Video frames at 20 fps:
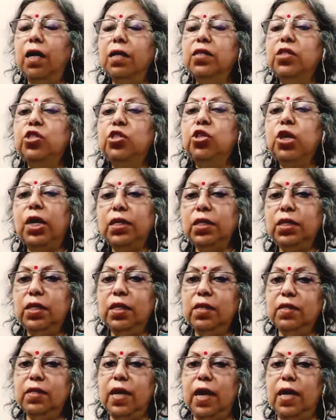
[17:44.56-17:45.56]

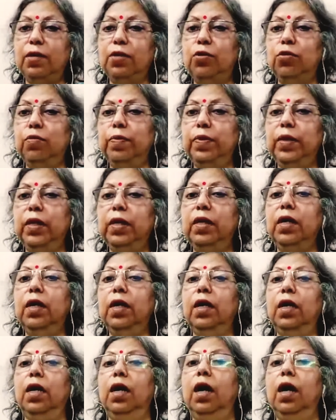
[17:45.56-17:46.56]
structures had to be
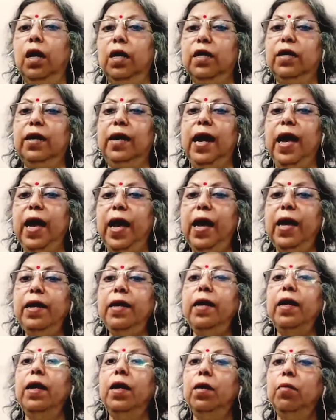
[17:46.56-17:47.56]

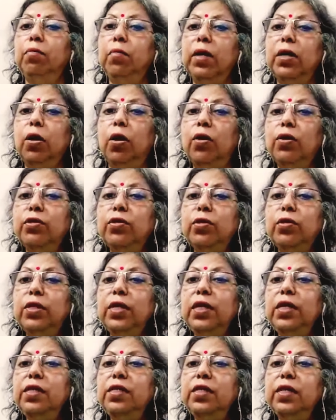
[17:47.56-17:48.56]
grand, but also
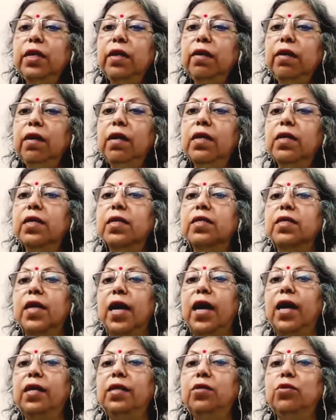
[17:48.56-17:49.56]
the interiors
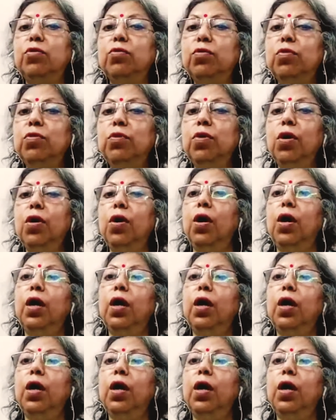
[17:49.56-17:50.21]
had to